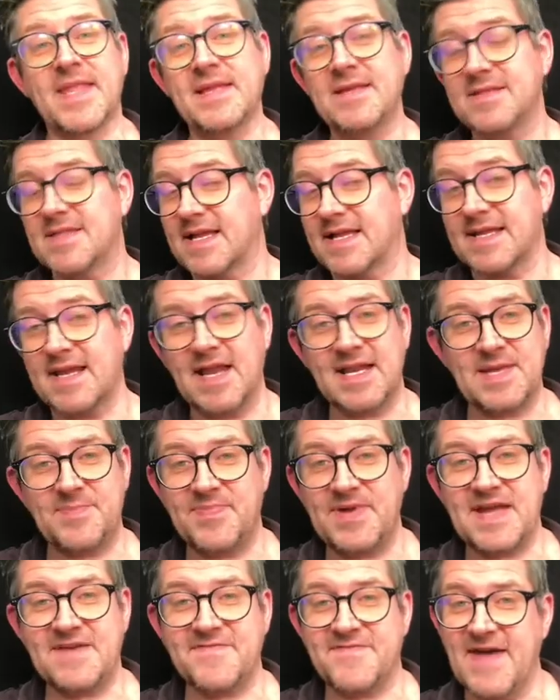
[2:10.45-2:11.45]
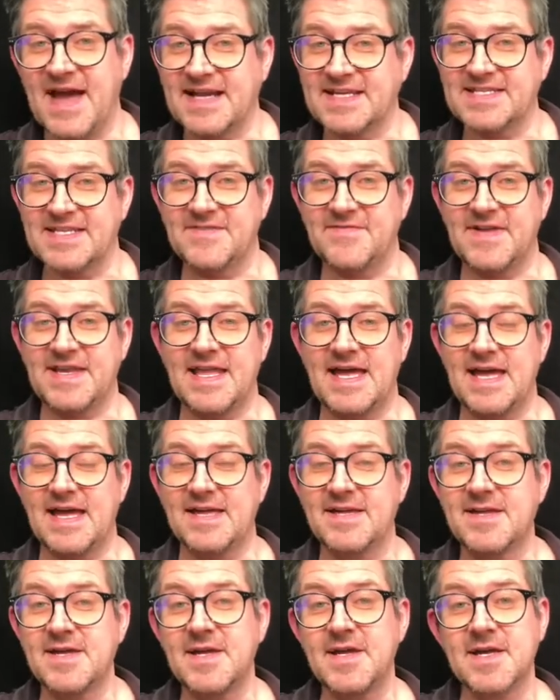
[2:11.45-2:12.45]
they can only be effective in it
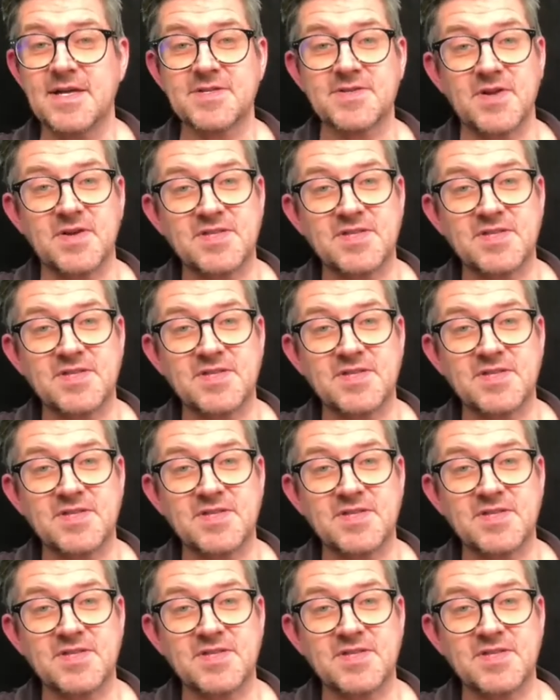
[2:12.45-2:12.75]
through